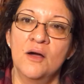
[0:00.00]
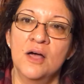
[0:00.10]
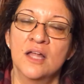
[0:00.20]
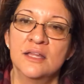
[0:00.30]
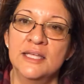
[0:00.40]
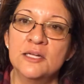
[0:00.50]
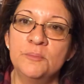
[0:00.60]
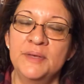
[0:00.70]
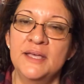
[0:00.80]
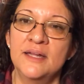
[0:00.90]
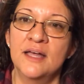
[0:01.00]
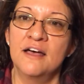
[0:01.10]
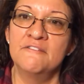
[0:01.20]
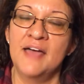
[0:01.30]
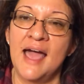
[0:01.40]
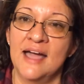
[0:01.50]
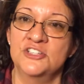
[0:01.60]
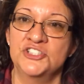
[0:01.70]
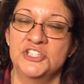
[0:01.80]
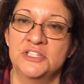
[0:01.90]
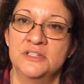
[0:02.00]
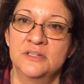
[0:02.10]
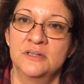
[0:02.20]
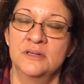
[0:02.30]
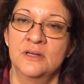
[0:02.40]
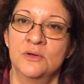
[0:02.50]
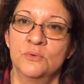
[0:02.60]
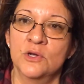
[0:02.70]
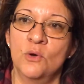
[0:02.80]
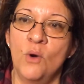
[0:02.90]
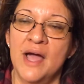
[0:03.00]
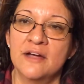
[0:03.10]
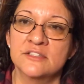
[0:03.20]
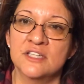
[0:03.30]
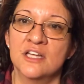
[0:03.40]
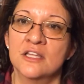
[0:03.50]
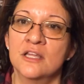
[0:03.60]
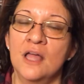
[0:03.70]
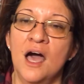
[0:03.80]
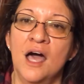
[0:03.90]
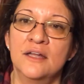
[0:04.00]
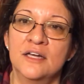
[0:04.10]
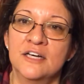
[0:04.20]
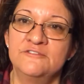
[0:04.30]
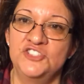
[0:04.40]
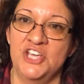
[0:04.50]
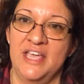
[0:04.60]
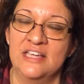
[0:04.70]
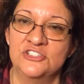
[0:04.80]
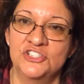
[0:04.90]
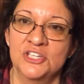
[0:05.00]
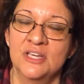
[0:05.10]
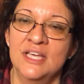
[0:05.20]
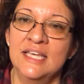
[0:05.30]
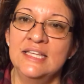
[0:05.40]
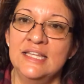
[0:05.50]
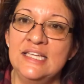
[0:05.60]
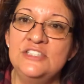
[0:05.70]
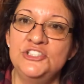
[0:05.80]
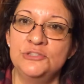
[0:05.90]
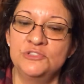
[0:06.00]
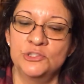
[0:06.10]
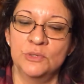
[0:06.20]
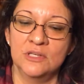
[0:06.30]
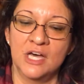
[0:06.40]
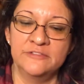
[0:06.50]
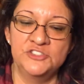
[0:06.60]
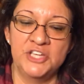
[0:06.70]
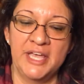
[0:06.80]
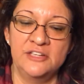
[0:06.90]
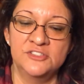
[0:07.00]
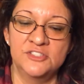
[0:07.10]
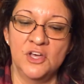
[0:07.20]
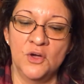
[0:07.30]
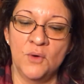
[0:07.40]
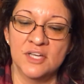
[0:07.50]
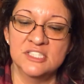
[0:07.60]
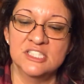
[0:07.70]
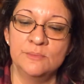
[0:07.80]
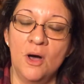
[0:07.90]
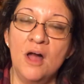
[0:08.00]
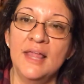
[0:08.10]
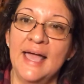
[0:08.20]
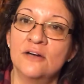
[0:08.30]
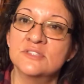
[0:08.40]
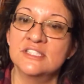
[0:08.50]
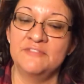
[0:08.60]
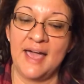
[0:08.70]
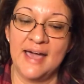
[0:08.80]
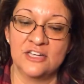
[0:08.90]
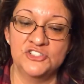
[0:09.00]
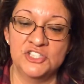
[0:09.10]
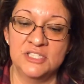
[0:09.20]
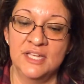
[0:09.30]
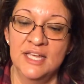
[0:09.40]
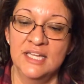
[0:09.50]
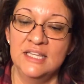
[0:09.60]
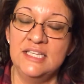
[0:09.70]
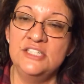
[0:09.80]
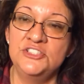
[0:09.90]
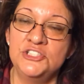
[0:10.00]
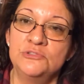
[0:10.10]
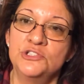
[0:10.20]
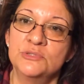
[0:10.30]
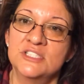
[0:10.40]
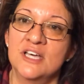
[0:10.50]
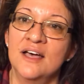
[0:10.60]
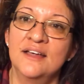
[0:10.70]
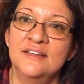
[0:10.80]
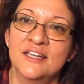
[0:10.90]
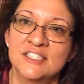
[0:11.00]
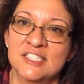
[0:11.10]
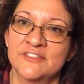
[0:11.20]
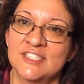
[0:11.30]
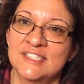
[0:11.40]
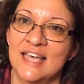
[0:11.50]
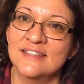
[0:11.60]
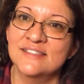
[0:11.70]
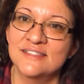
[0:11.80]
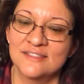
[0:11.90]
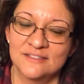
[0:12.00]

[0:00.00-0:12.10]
a little bit of action requires a lot of change. It leads you to a lot of change. So a small ounce of action leads you to a ton of success.